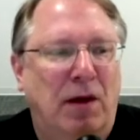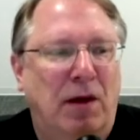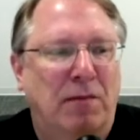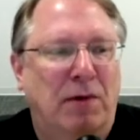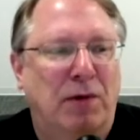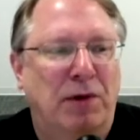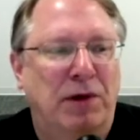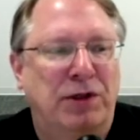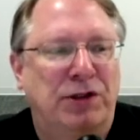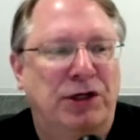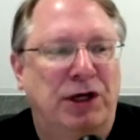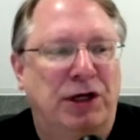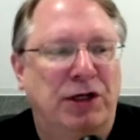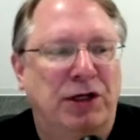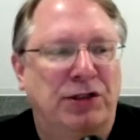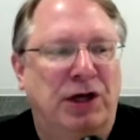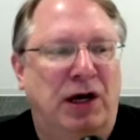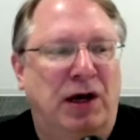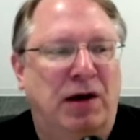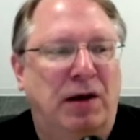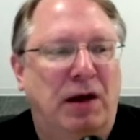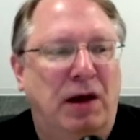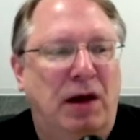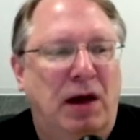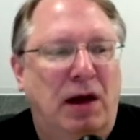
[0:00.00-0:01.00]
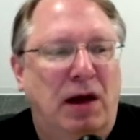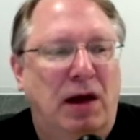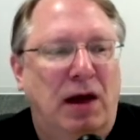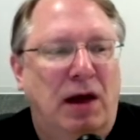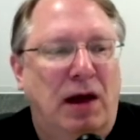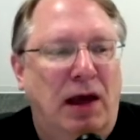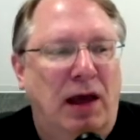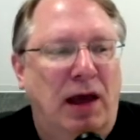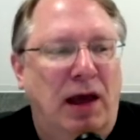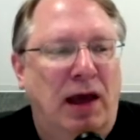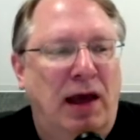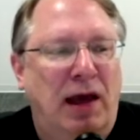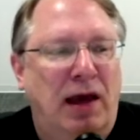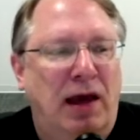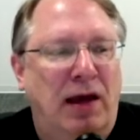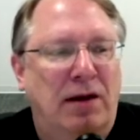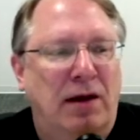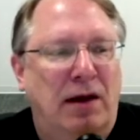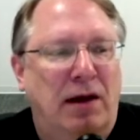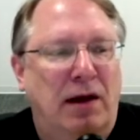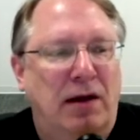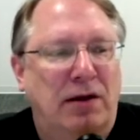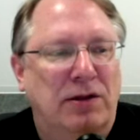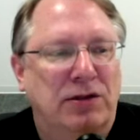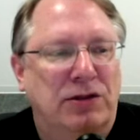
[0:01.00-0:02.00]
We can change that. And
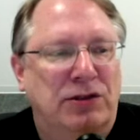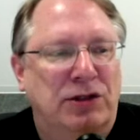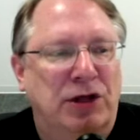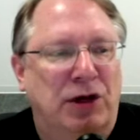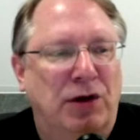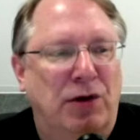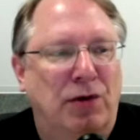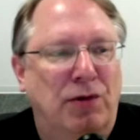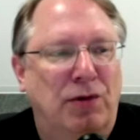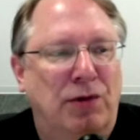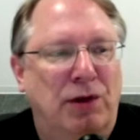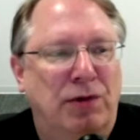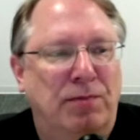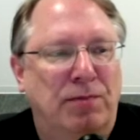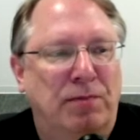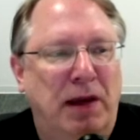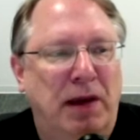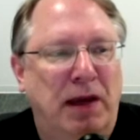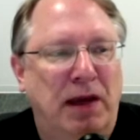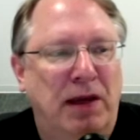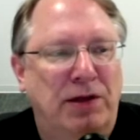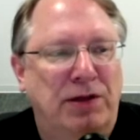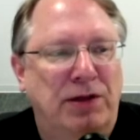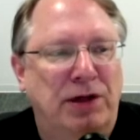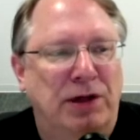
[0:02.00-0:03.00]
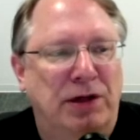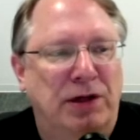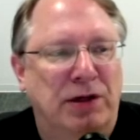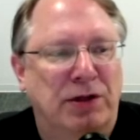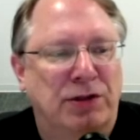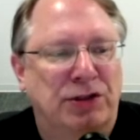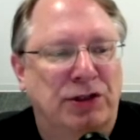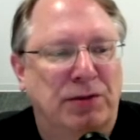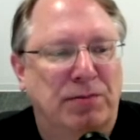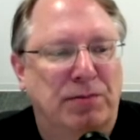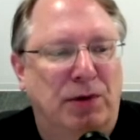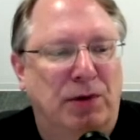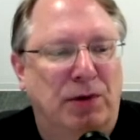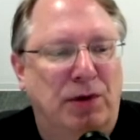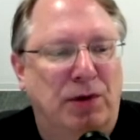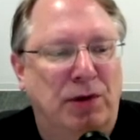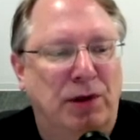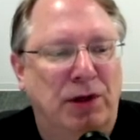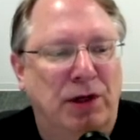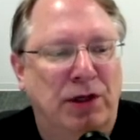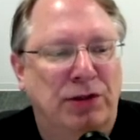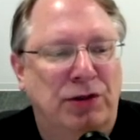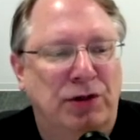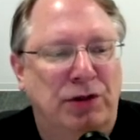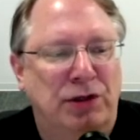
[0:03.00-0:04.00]
so the main ticker symbol
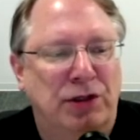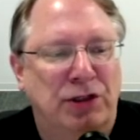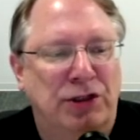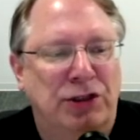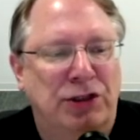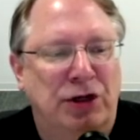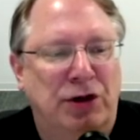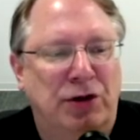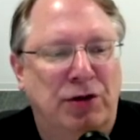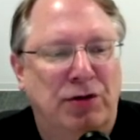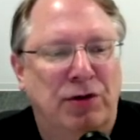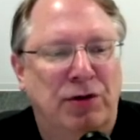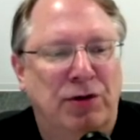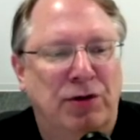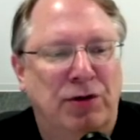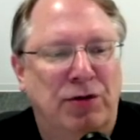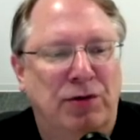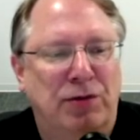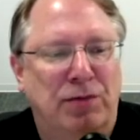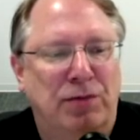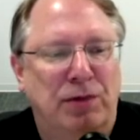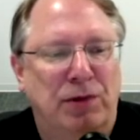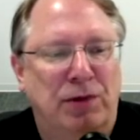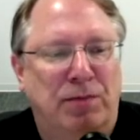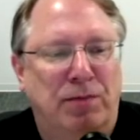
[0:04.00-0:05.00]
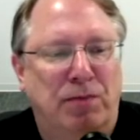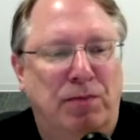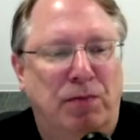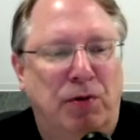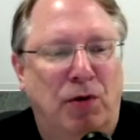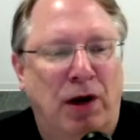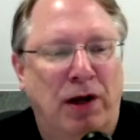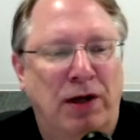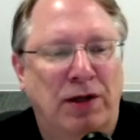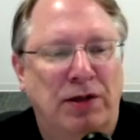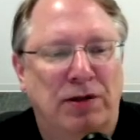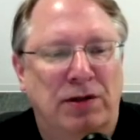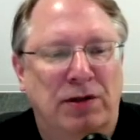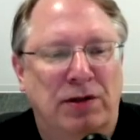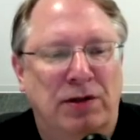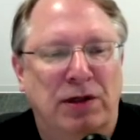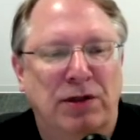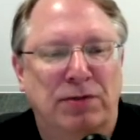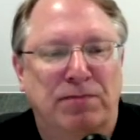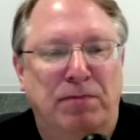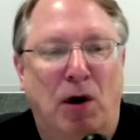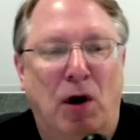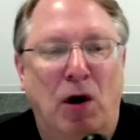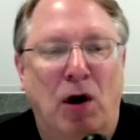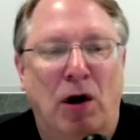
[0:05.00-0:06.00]
is going to show you the price. These
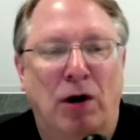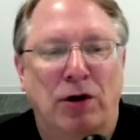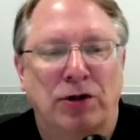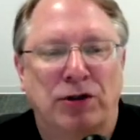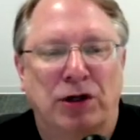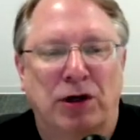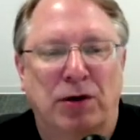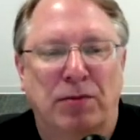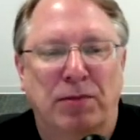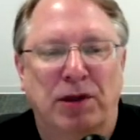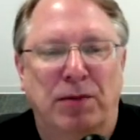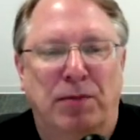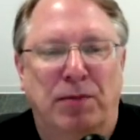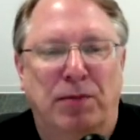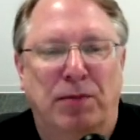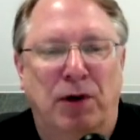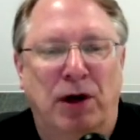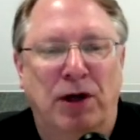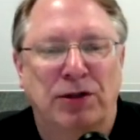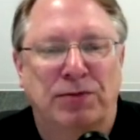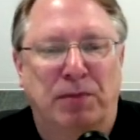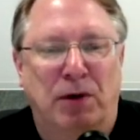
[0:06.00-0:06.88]
bars are going to be the price